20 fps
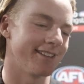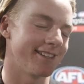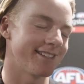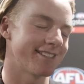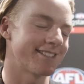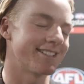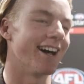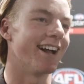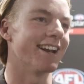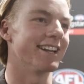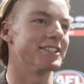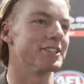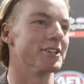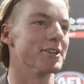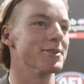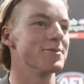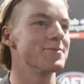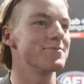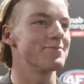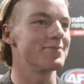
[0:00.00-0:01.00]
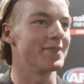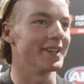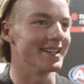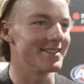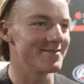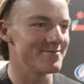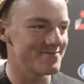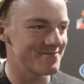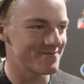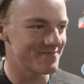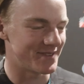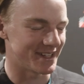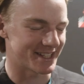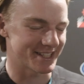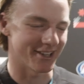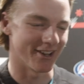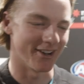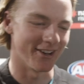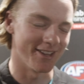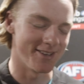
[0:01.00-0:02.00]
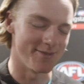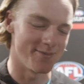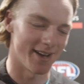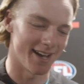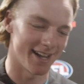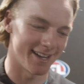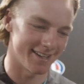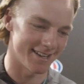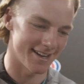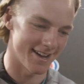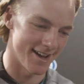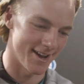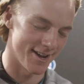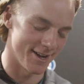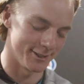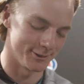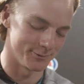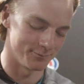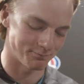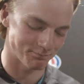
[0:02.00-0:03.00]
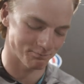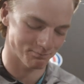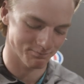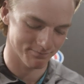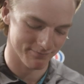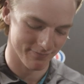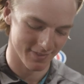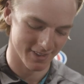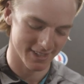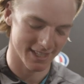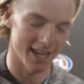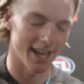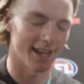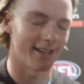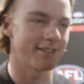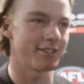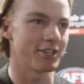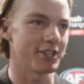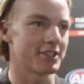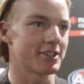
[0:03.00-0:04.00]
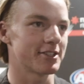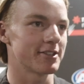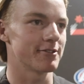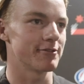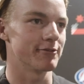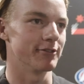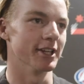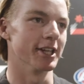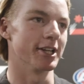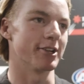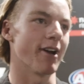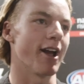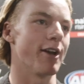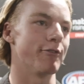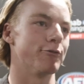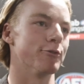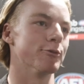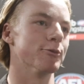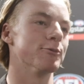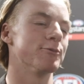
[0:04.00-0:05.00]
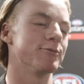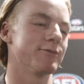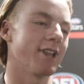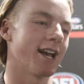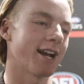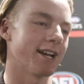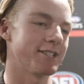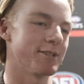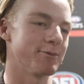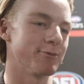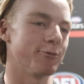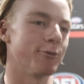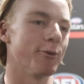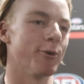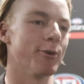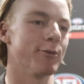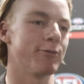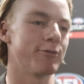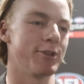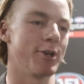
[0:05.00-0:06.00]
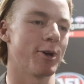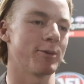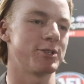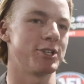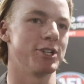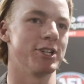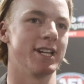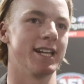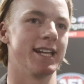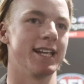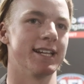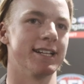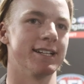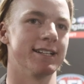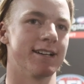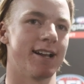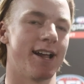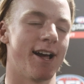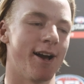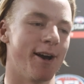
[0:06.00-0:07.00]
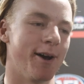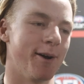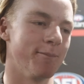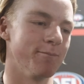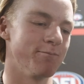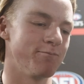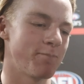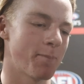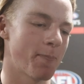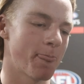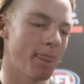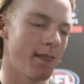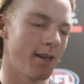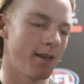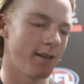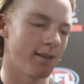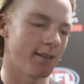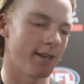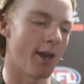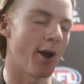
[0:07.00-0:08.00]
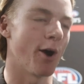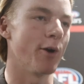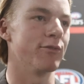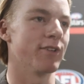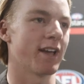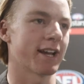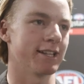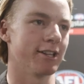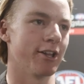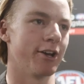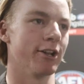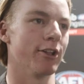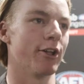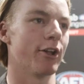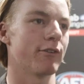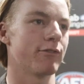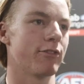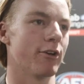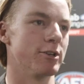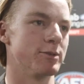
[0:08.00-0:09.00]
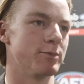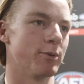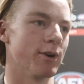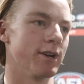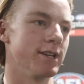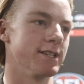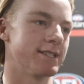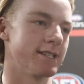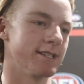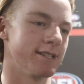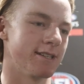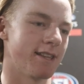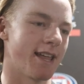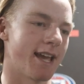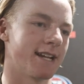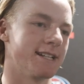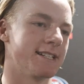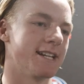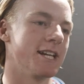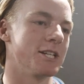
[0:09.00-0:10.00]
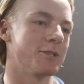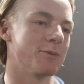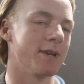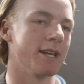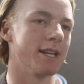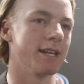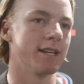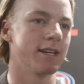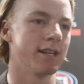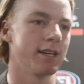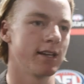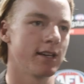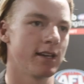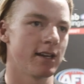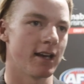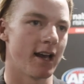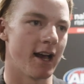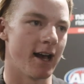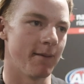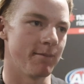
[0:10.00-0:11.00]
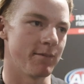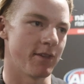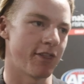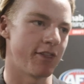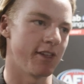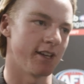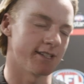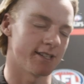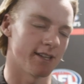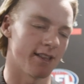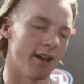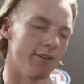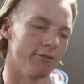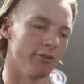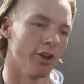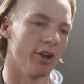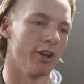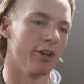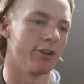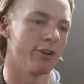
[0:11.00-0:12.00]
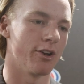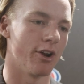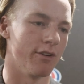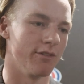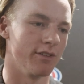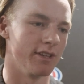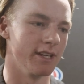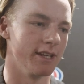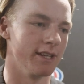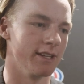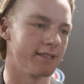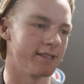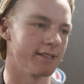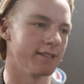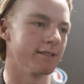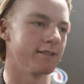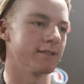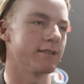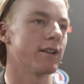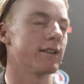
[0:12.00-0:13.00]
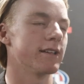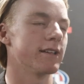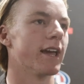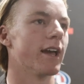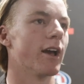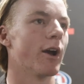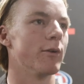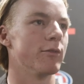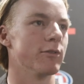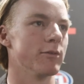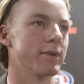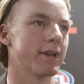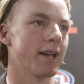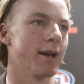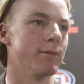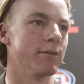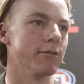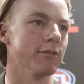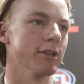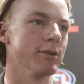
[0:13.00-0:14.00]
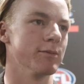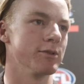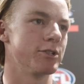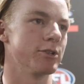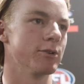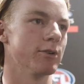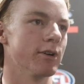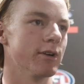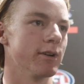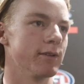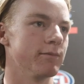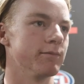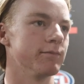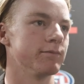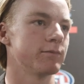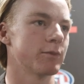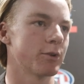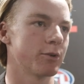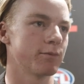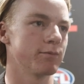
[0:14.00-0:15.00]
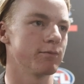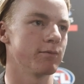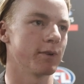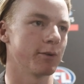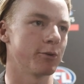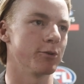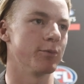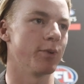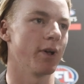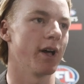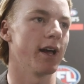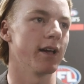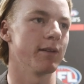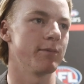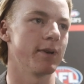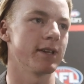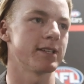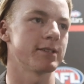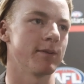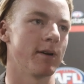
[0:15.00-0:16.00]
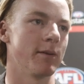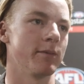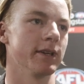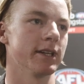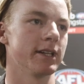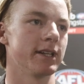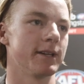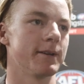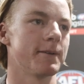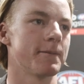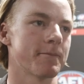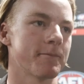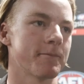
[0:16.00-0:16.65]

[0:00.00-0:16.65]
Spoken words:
Starting to, bit slowly, but just really grateful, like I said before, for the opportunity and hopefully I can learn a lot off those boys and they can teach me the things that they've learnt over the years and hopefully become a really mature and a good player, best of my ability.